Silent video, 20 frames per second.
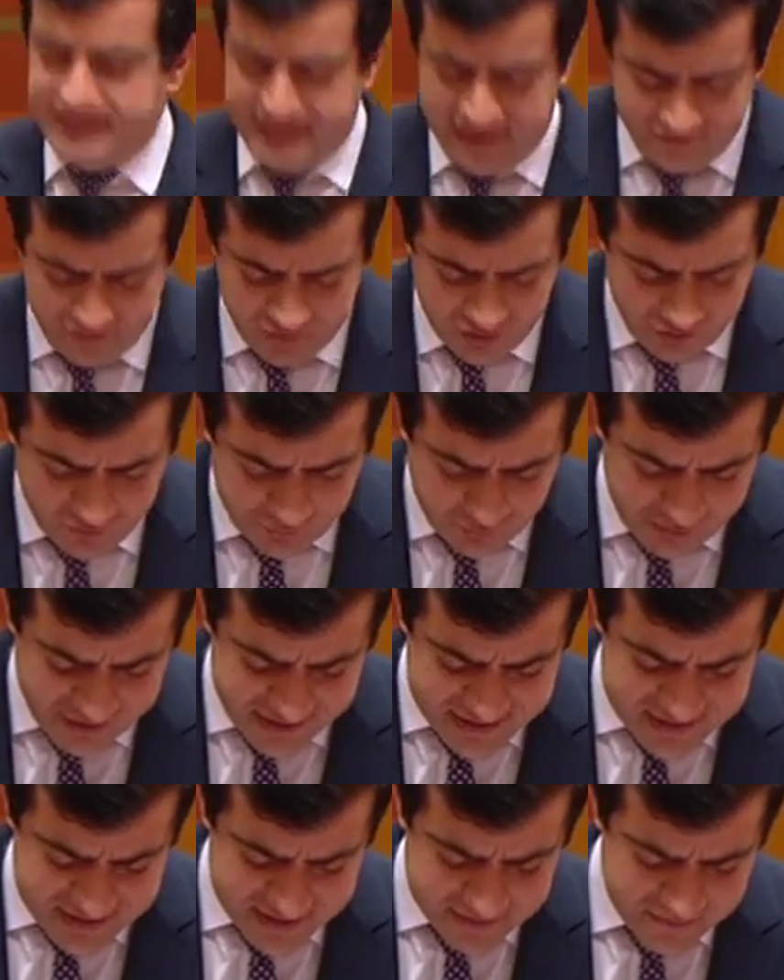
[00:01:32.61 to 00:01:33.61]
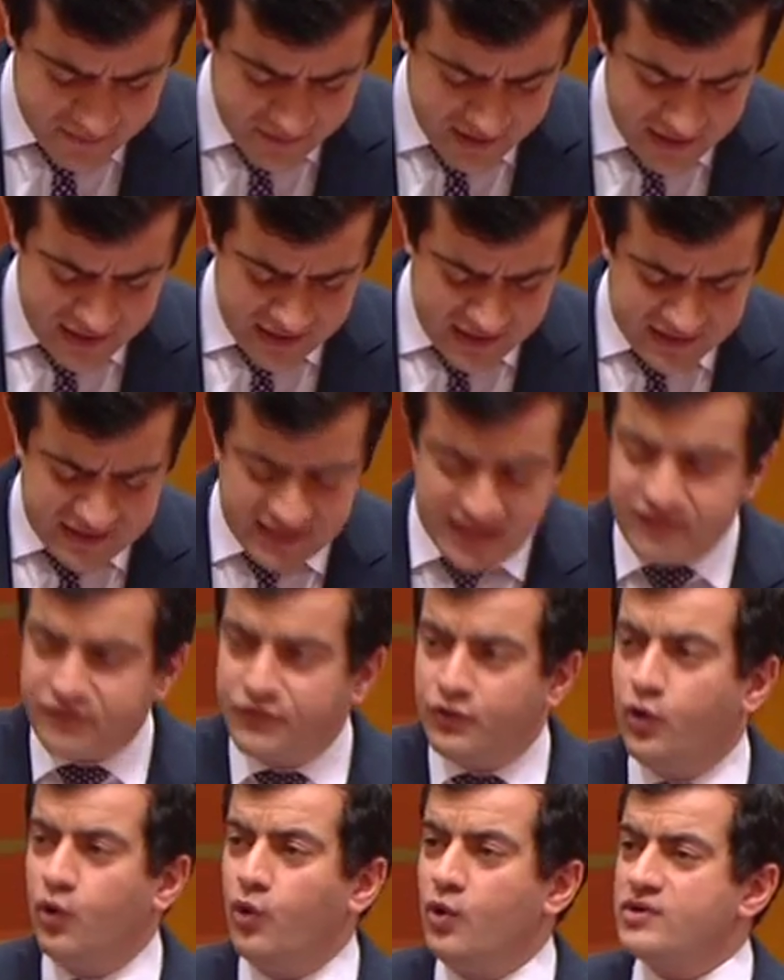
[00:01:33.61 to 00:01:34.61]
level of risk, that
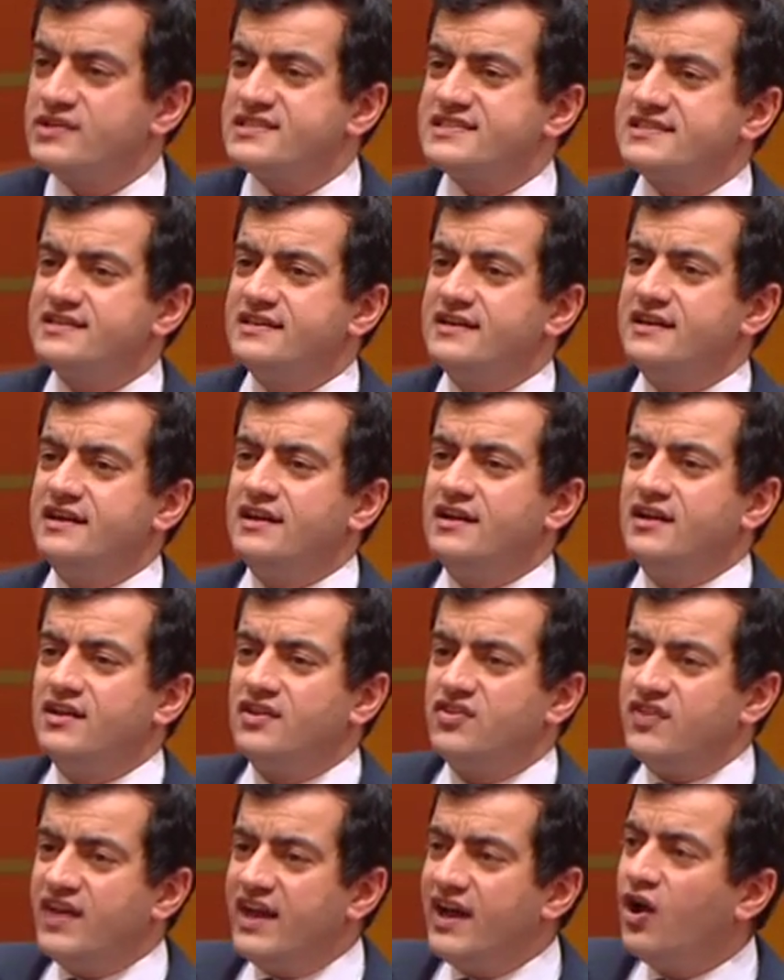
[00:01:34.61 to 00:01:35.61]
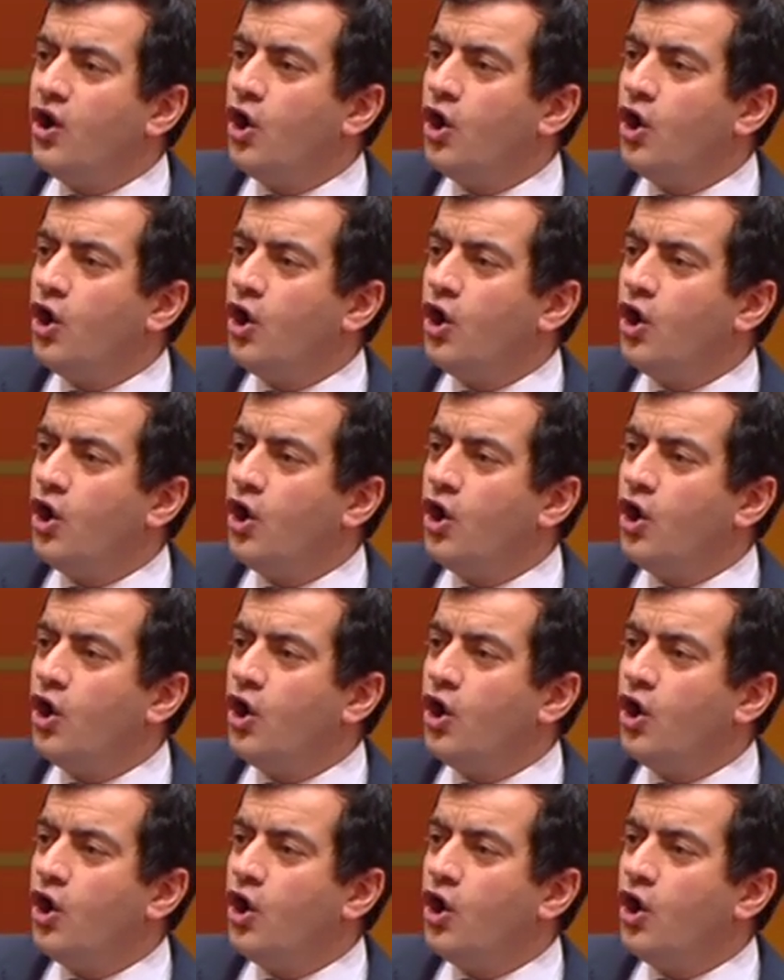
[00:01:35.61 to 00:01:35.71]
of course their